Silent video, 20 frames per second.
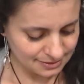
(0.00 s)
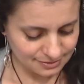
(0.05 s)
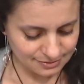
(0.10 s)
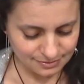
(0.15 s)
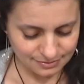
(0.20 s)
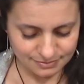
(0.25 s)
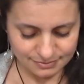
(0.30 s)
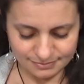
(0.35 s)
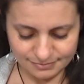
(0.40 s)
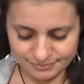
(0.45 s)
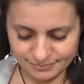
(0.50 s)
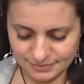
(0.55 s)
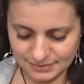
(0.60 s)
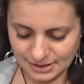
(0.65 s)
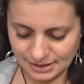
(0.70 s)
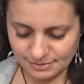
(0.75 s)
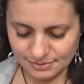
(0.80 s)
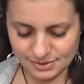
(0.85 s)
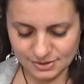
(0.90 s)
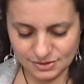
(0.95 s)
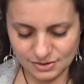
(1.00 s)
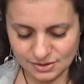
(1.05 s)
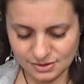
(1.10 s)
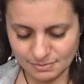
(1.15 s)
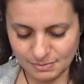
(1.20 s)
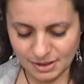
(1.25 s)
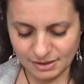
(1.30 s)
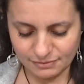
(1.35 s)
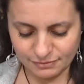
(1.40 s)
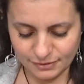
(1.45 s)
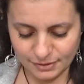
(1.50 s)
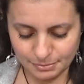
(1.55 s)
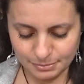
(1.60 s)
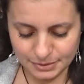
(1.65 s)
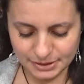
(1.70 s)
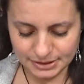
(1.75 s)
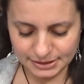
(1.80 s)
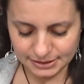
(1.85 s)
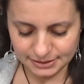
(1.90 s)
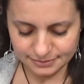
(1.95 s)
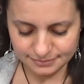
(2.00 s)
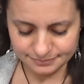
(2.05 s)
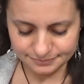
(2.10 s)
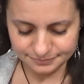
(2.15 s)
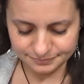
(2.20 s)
Oh, that was just my fumbling.